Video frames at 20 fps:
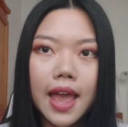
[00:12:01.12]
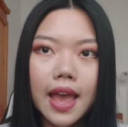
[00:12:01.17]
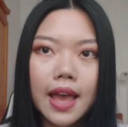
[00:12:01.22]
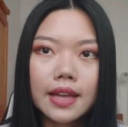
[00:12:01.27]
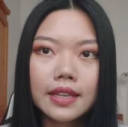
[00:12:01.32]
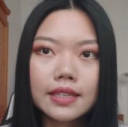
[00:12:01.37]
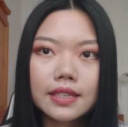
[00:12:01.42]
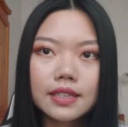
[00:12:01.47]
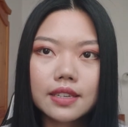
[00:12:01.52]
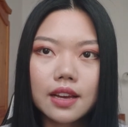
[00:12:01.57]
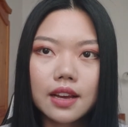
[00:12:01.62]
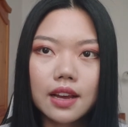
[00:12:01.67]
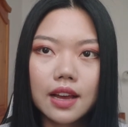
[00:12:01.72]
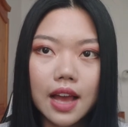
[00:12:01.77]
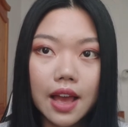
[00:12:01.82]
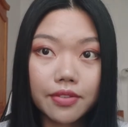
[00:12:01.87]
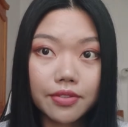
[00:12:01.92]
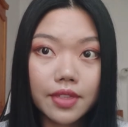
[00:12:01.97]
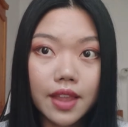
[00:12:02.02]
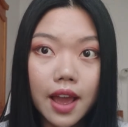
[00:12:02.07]
And uh,
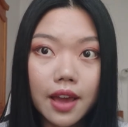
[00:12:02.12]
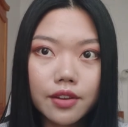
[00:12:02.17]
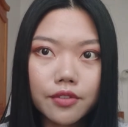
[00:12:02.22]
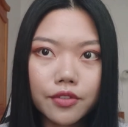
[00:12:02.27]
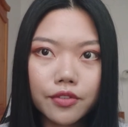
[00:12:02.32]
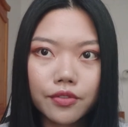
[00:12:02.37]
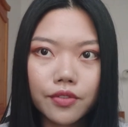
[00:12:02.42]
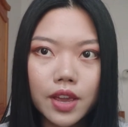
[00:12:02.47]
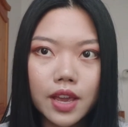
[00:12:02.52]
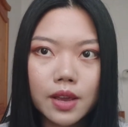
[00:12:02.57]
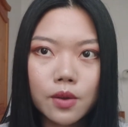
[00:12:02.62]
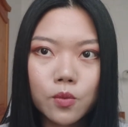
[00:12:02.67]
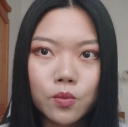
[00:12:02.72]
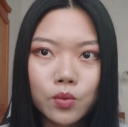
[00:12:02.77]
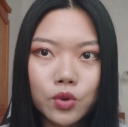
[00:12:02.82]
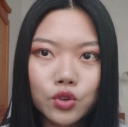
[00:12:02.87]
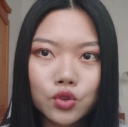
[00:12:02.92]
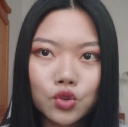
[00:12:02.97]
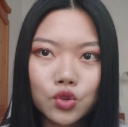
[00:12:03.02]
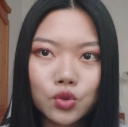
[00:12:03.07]
another
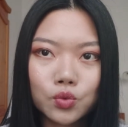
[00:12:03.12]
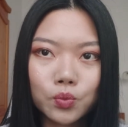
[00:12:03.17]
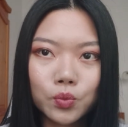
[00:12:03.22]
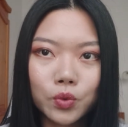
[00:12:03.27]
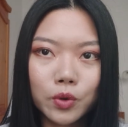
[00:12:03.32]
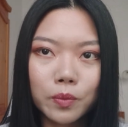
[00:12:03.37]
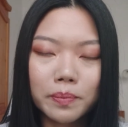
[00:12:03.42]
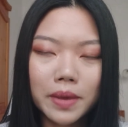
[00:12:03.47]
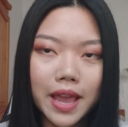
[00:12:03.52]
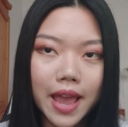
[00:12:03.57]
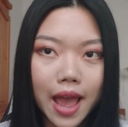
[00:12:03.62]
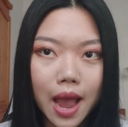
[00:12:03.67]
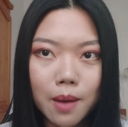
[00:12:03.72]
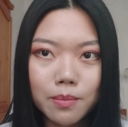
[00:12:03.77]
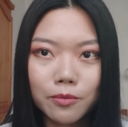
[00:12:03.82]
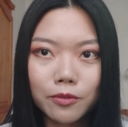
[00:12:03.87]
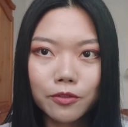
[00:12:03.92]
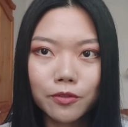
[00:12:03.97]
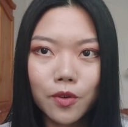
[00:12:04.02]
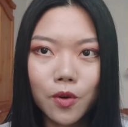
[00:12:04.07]
thing which will be
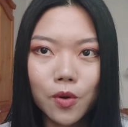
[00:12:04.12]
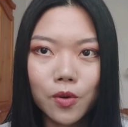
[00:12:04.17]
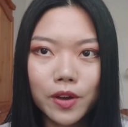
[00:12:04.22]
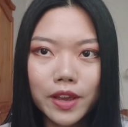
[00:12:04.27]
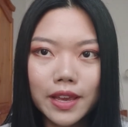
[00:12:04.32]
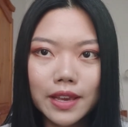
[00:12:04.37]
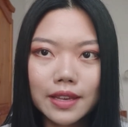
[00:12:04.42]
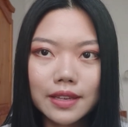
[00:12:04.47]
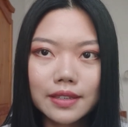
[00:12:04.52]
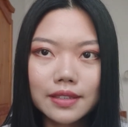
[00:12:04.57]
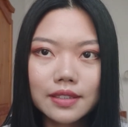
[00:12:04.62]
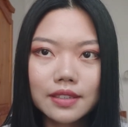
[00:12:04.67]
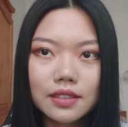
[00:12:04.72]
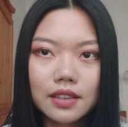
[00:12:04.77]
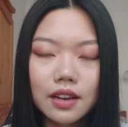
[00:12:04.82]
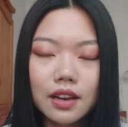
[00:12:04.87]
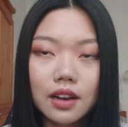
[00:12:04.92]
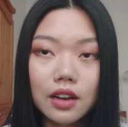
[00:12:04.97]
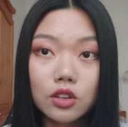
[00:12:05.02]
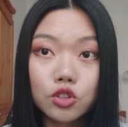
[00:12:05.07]
helpful
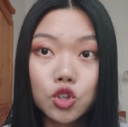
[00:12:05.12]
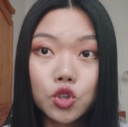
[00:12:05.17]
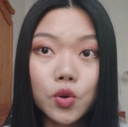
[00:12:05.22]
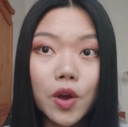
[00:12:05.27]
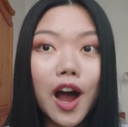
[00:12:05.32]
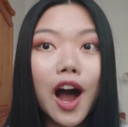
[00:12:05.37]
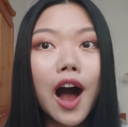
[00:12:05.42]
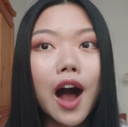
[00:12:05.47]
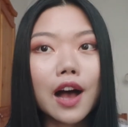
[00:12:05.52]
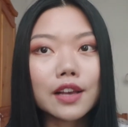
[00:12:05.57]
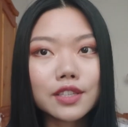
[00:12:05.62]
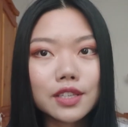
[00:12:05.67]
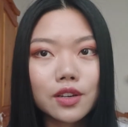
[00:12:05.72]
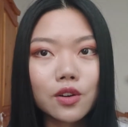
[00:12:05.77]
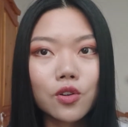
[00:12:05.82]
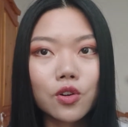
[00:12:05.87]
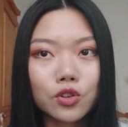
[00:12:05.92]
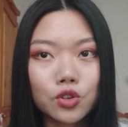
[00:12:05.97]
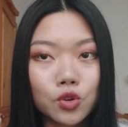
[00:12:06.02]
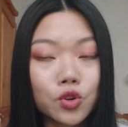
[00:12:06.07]
is uh, to
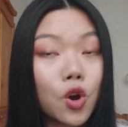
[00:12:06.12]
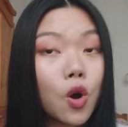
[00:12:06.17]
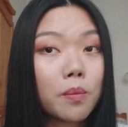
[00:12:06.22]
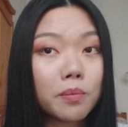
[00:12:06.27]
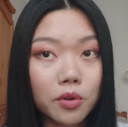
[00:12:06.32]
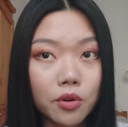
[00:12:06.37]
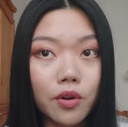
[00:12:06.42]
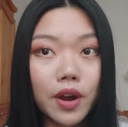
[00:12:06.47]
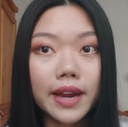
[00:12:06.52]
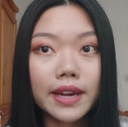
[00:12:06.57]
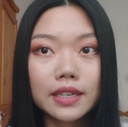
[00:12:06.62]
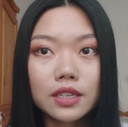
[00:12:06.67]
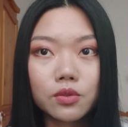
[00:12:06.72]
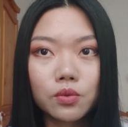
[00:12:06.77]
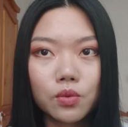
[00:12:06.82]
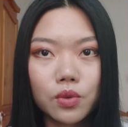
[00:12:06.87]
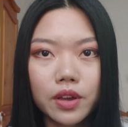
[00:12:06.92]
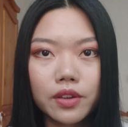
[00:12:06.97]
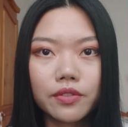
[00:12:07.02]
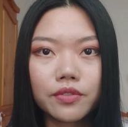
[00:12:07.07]
ask or to
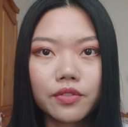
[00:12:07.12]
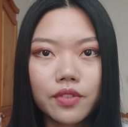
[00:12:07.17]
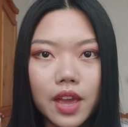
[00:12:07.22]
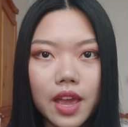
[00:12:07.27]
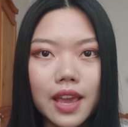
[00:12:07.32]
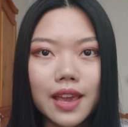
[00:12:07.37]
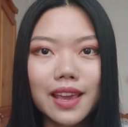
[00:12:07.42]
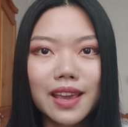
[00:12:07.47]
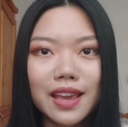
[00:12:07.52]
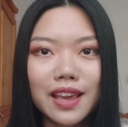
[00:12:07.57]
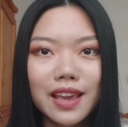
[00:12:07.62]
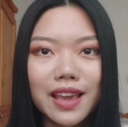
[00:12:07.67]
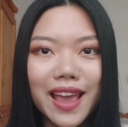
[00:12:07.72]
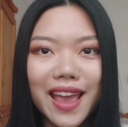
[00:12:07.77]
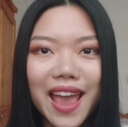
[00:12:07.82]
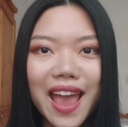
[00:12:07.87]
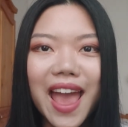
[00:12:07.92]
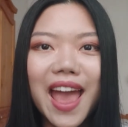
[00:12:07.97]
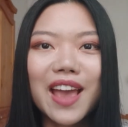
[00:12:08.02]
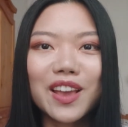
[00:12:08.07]
cooperate with
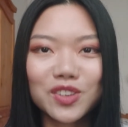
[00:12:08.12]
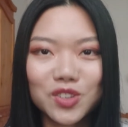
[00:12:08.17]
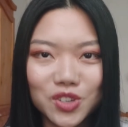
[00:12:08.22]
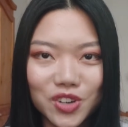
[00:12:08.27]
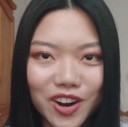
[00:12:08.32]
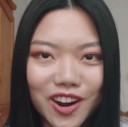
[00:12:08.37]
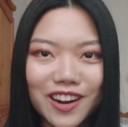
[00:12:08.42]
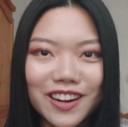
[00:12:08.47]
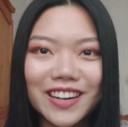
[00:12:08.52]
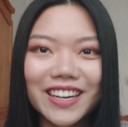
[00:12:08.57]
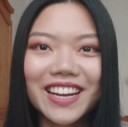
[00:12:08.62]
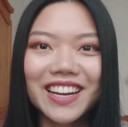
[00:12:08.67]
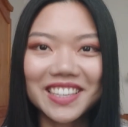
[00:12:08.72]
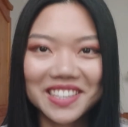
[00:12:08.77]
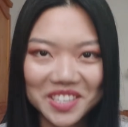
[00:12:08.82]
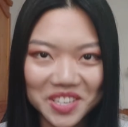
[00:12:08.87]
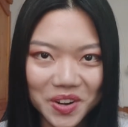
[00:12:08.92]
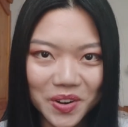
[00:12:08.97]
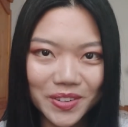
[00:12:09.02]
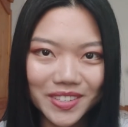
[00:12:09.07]
a HR
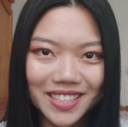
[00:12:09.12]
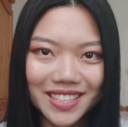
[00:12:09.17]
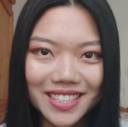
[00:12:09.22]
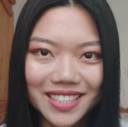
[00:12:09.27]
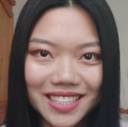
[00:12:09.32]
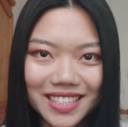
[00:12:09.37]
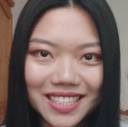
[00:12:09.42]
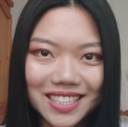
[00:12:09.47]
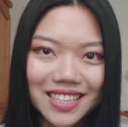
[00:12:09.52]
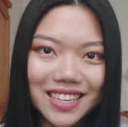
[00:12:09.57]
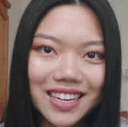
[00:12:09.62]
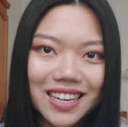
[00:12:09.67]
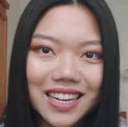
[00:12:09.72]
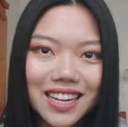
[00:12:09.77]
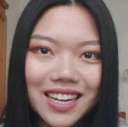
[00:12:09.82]
consultant.